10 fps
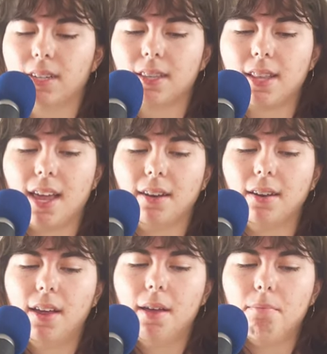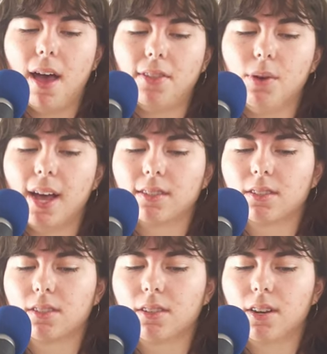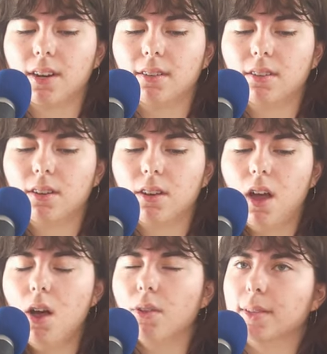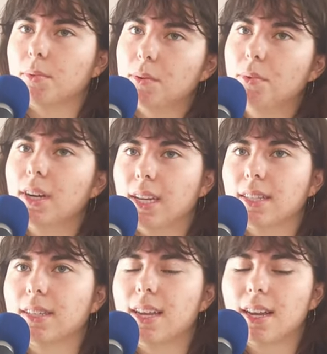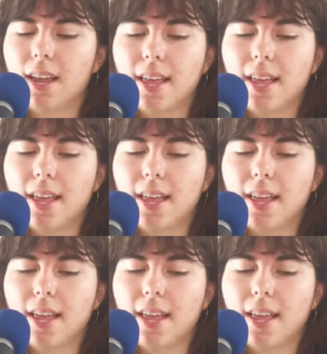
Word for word: And then Matthew asks her, oh, that's pretty, isn't it?